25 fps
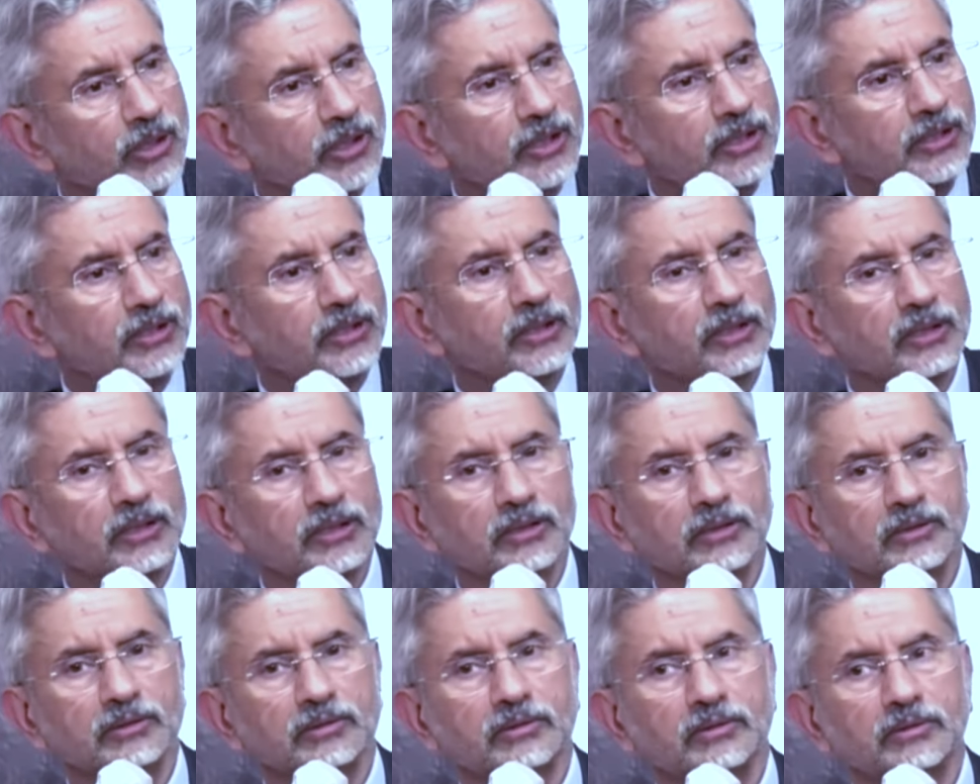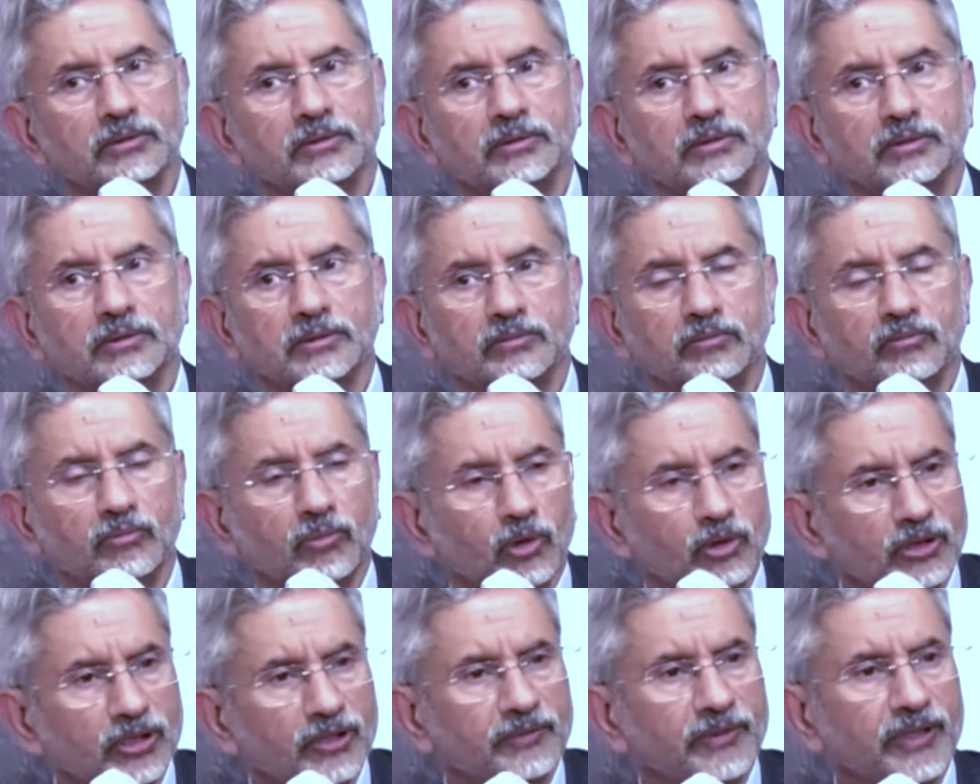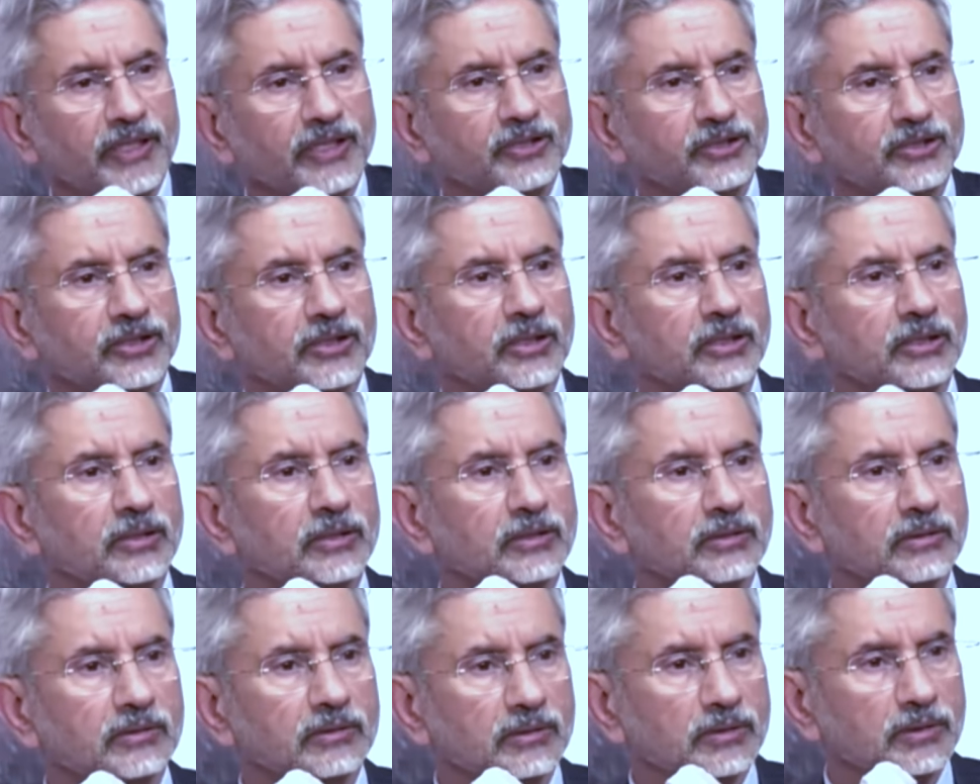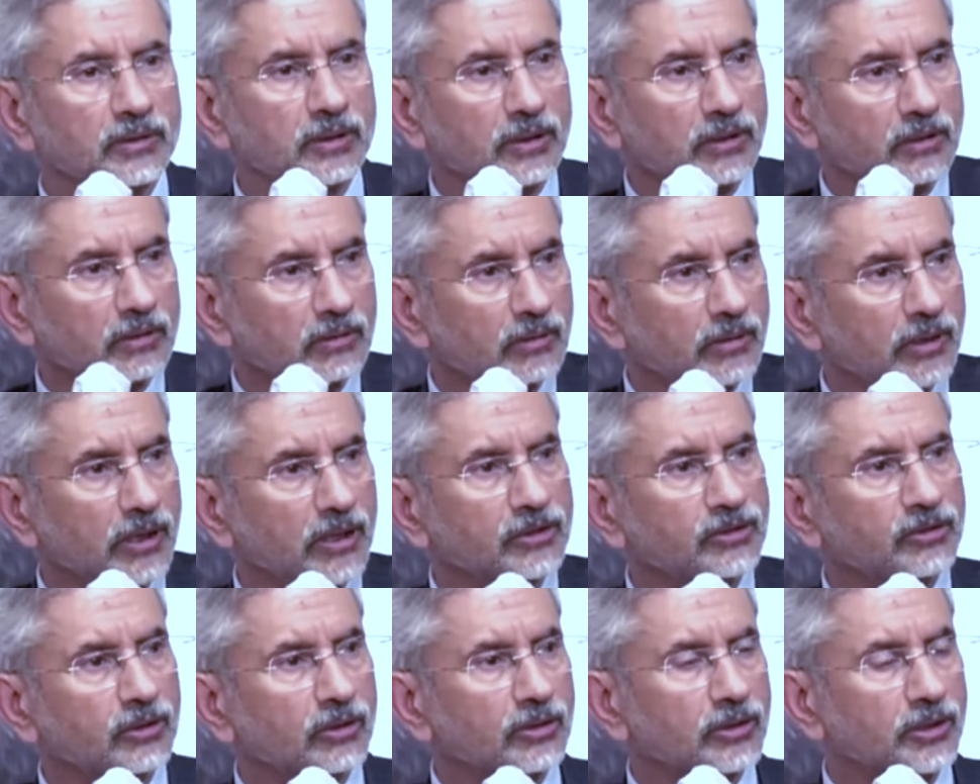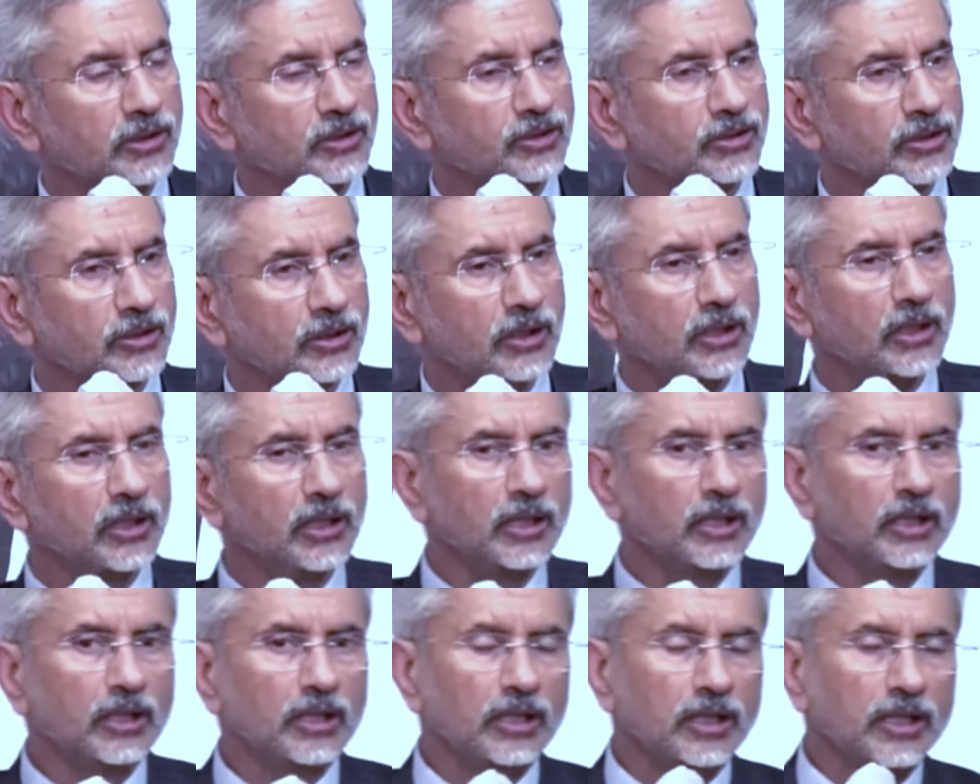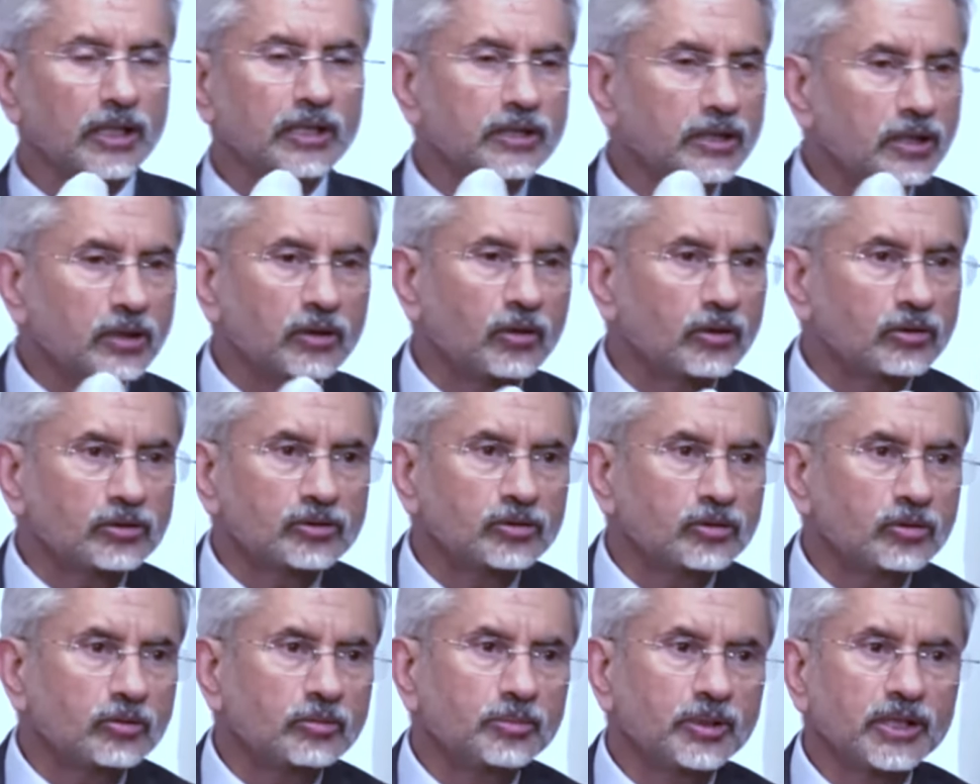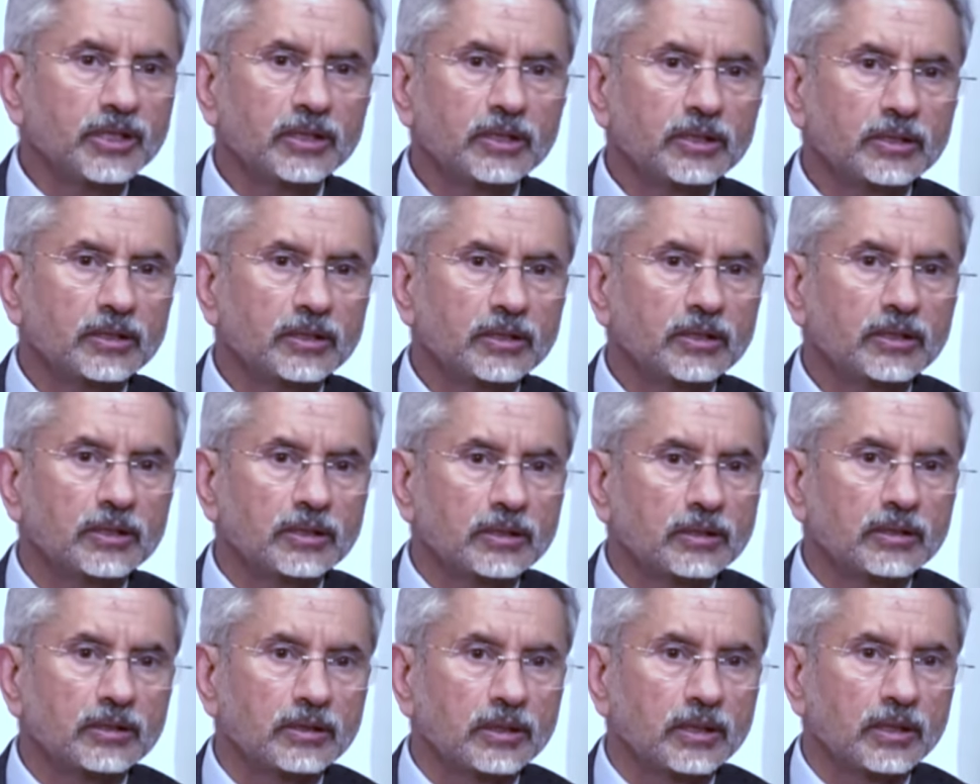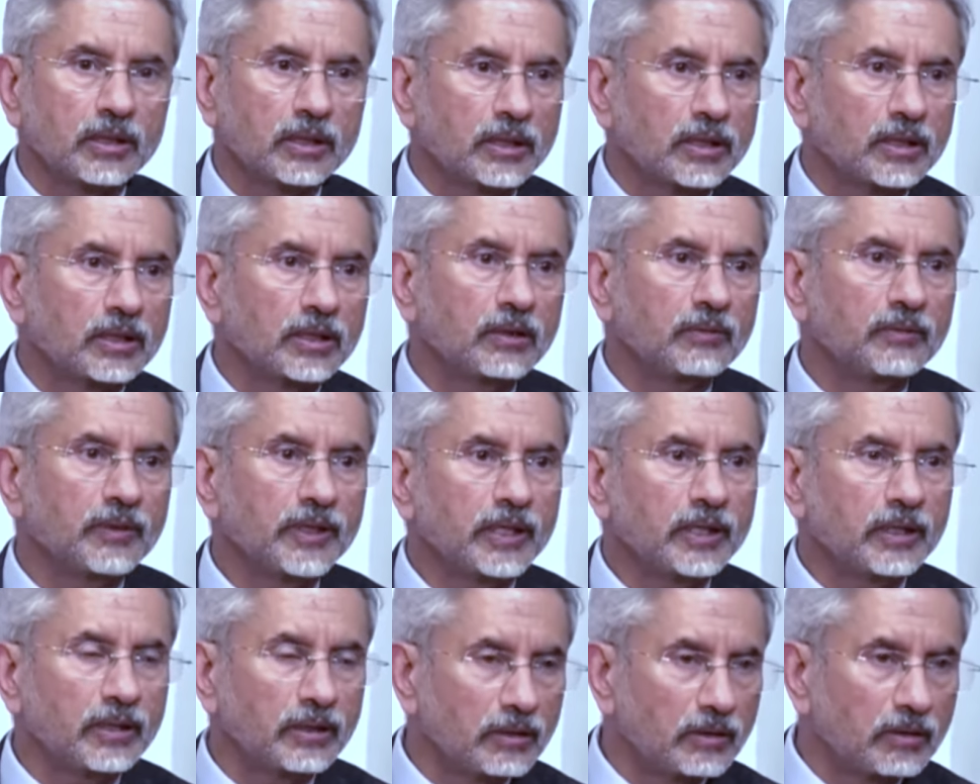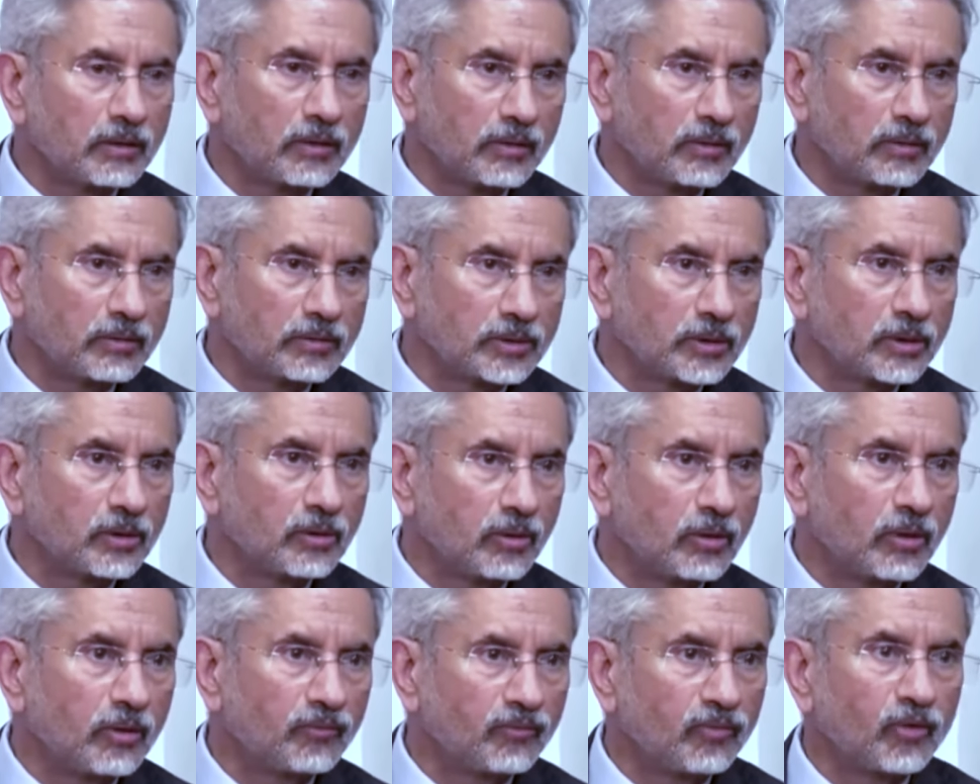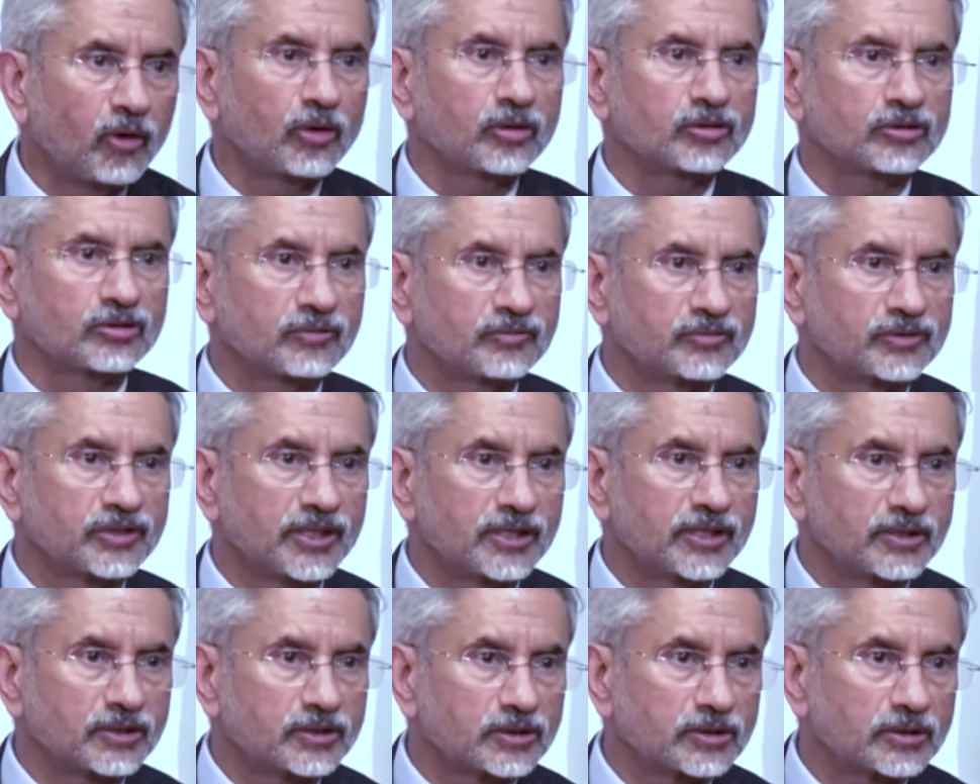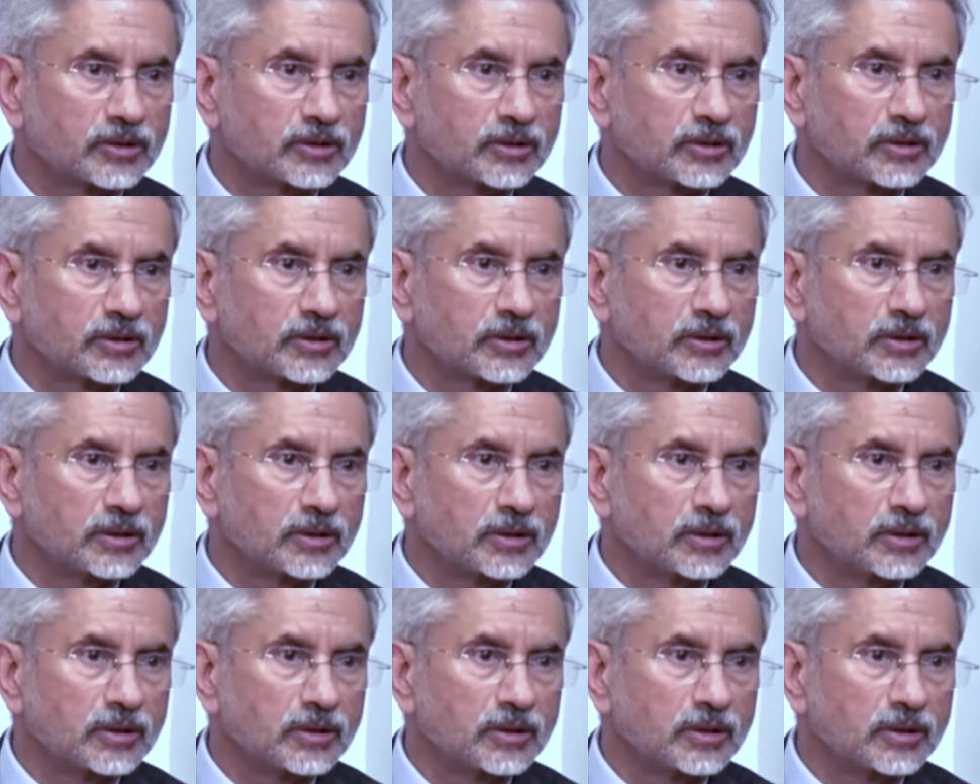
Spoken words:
political motivation, you know, exhortation, it can also be, in a way, a force of change.